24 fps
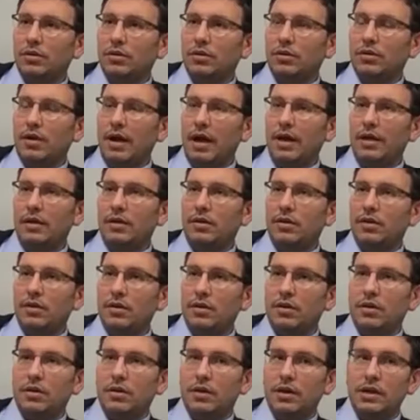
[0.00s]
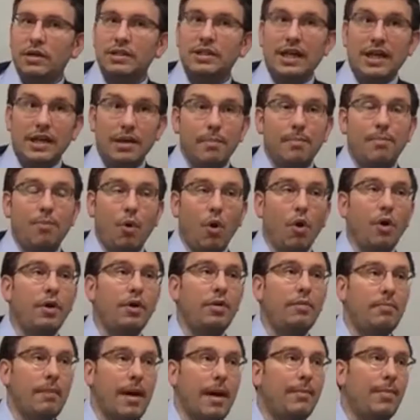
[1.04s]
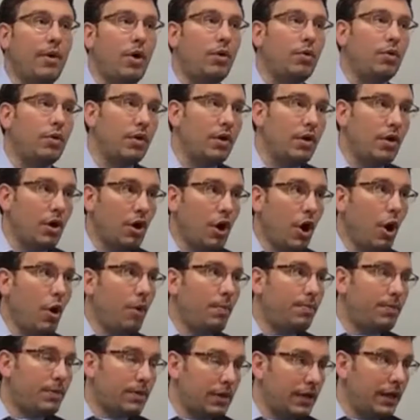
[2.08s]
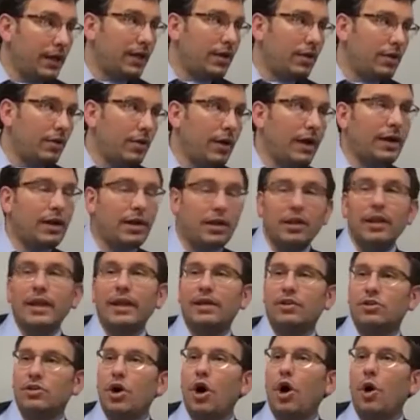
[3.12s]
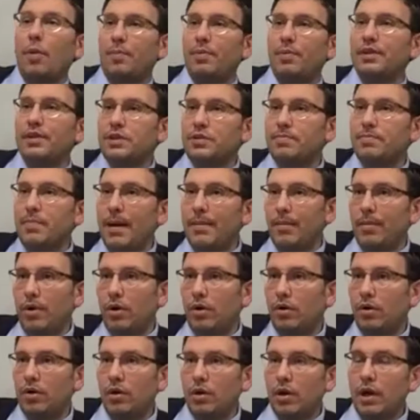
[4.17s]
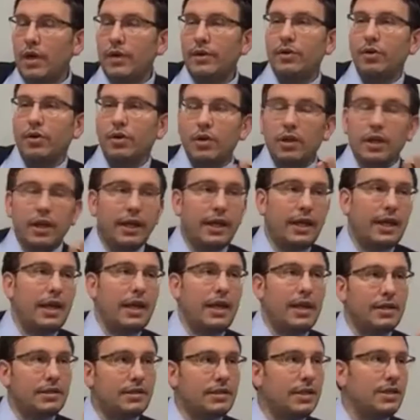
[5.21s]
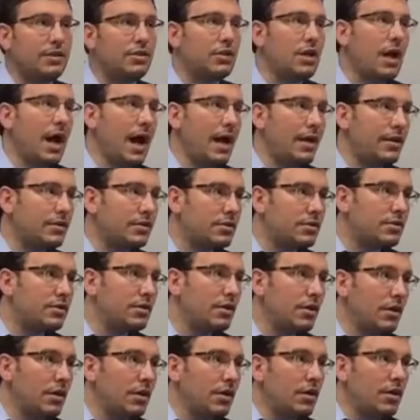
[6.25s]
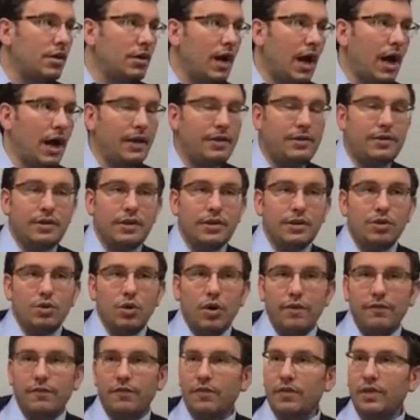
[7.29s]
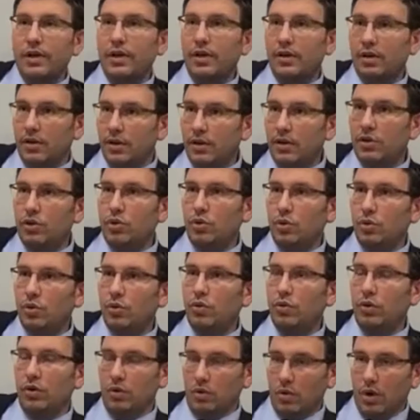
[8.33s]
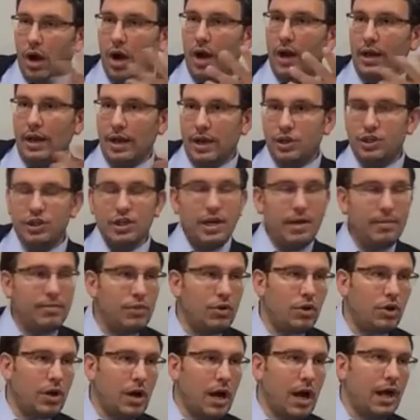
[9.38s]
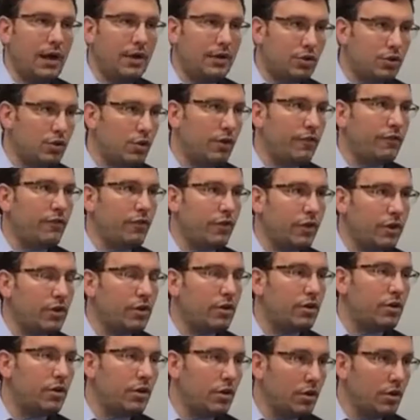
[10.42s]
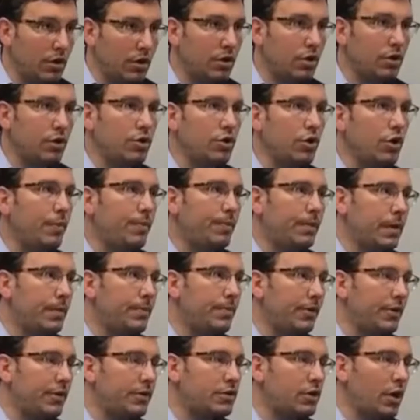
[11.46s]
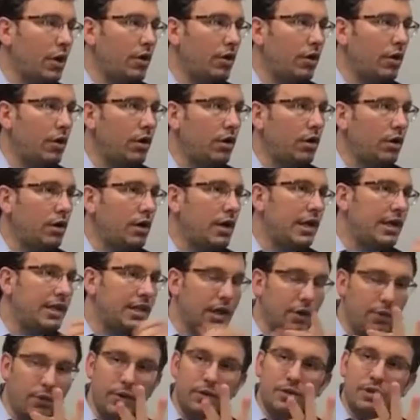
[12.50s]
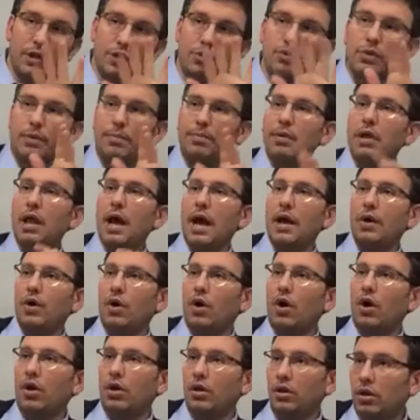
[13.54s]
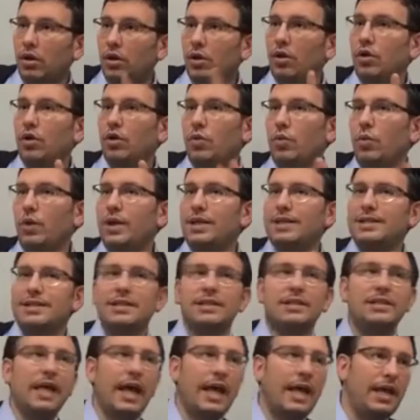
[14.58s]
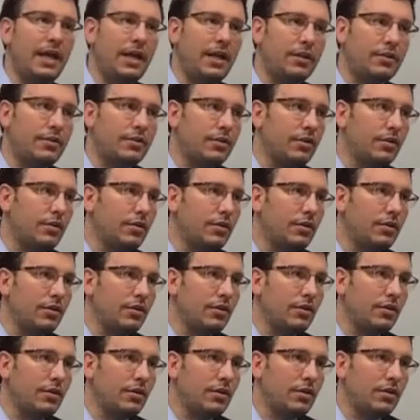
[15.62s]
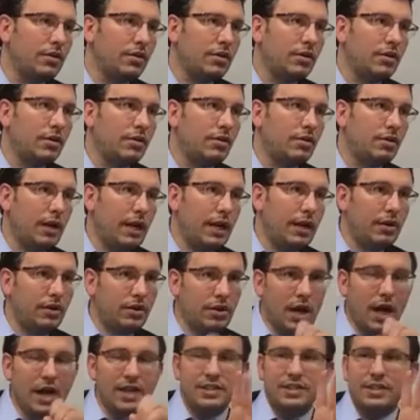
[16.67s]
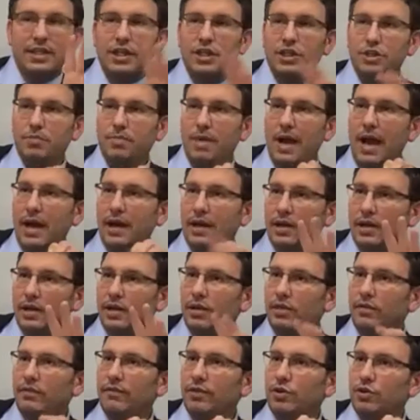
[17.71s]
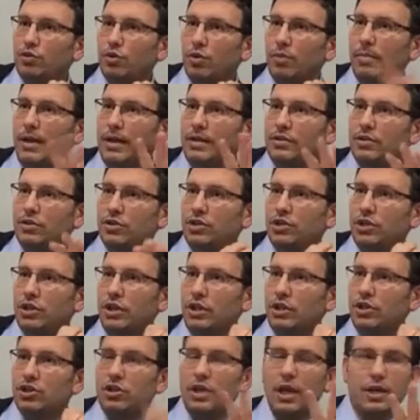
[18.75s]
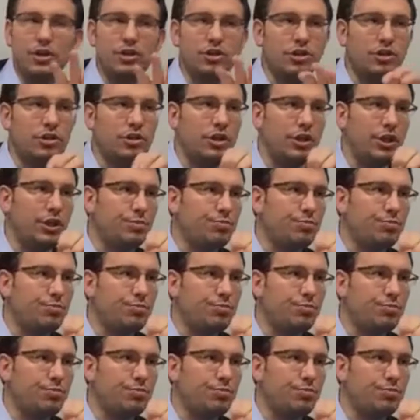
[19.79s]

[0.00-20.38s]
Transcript: right? It's an important memo. Oh, click to open this memo. And you click it, and it says God is offering you, or I, Hashem, your God, is offering your people the Torah. And they did reply all. What does it say in it? Right? And God sends back an individual message to each nation, to each